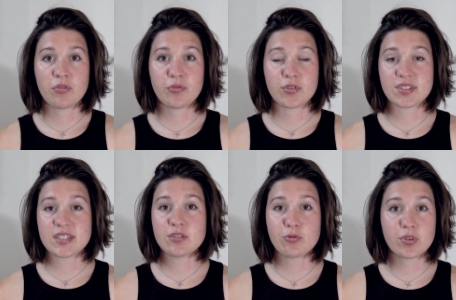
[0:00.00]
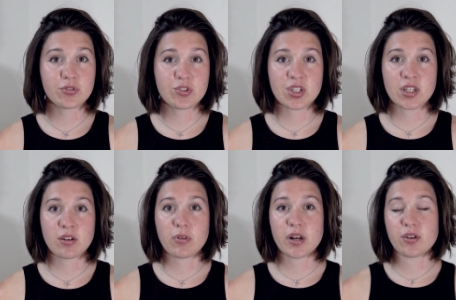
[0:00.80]
for skin
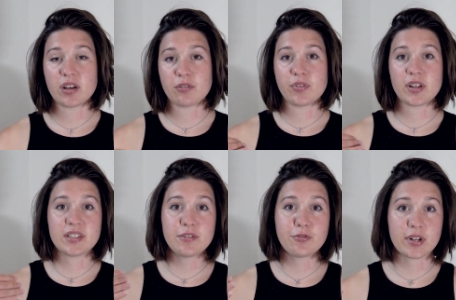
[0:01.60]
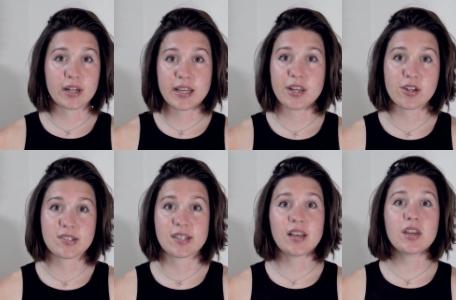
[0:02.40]
retouching where you can find different
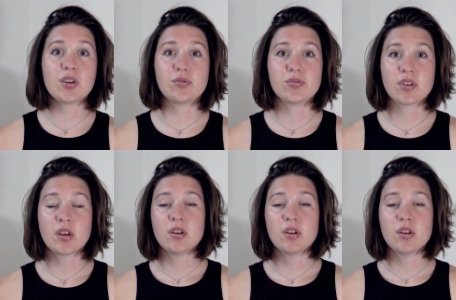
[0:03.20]
layers that I use